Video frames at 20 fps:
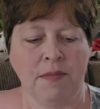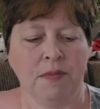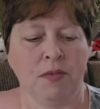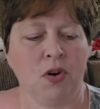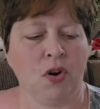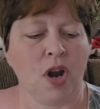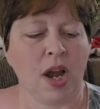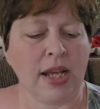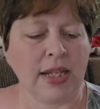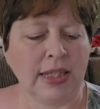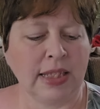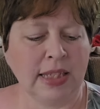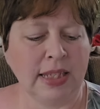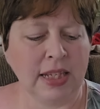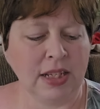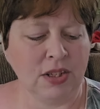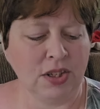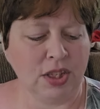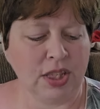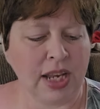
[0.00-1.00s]
cross
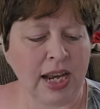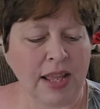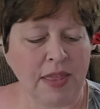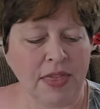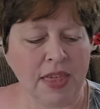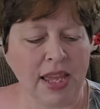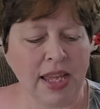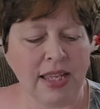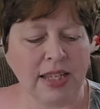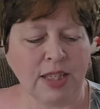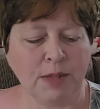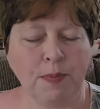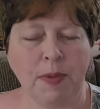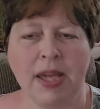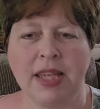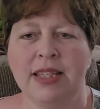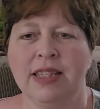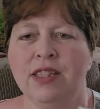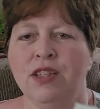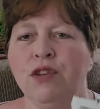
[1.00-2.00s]
stitch that I think it's
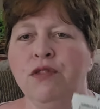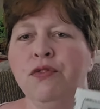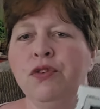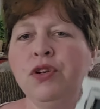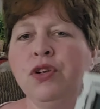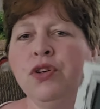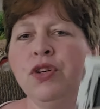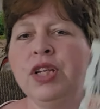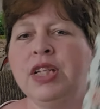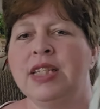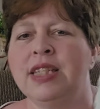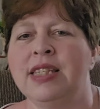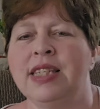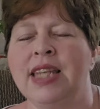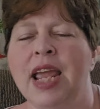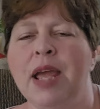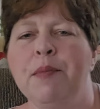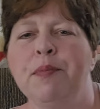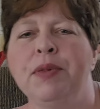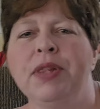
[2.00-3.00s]
by Silver Creek
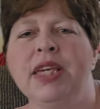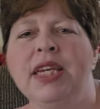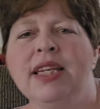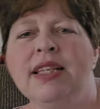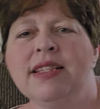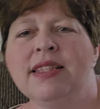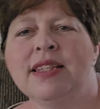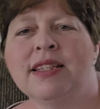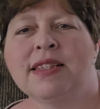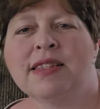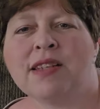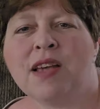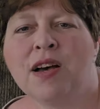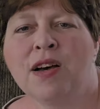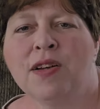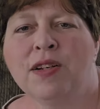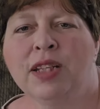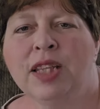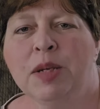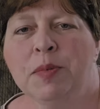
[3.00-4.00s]
Samplings. It's
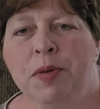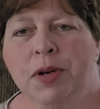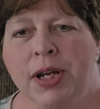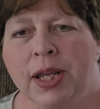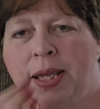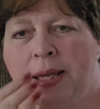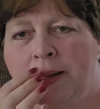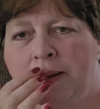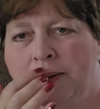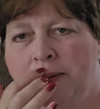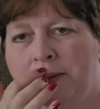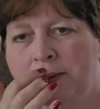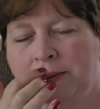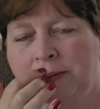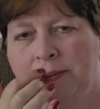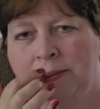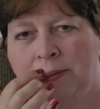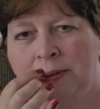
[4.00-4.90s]
called Liberty Hill.